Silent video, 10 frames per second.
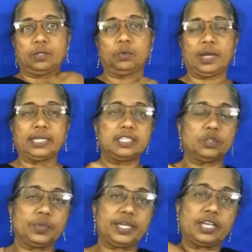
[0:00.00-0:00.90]
once
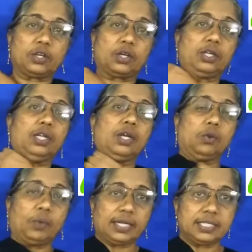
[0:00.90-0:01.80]
a week or
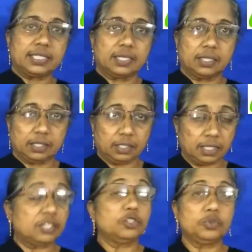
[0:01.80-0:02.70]
once
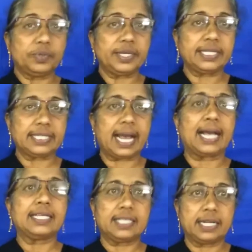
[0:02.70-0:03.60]
in 2 weeks
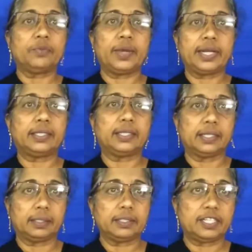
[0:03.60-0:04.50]
as and when
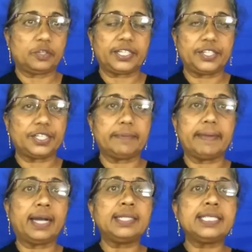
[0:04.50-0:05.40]
the situation
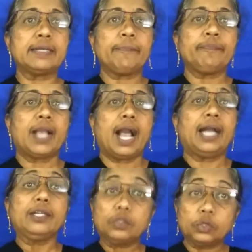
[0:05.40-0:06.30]
demands,
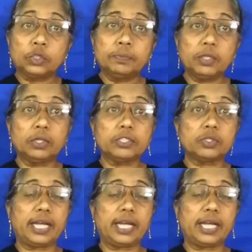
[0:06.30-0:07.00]
and groomed also.